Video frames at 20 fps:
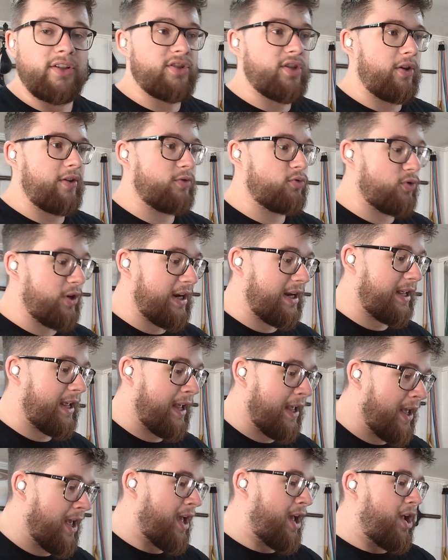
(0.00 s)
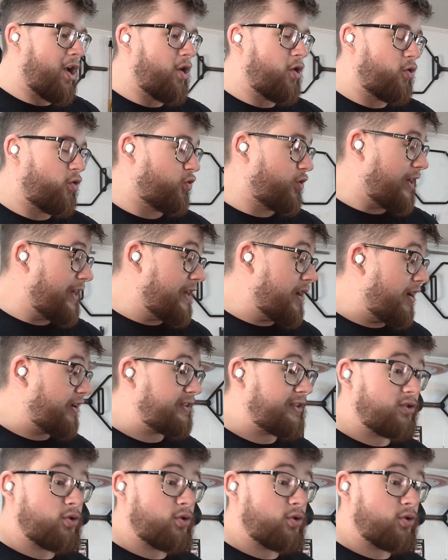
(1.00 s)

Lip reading: So it's really nice.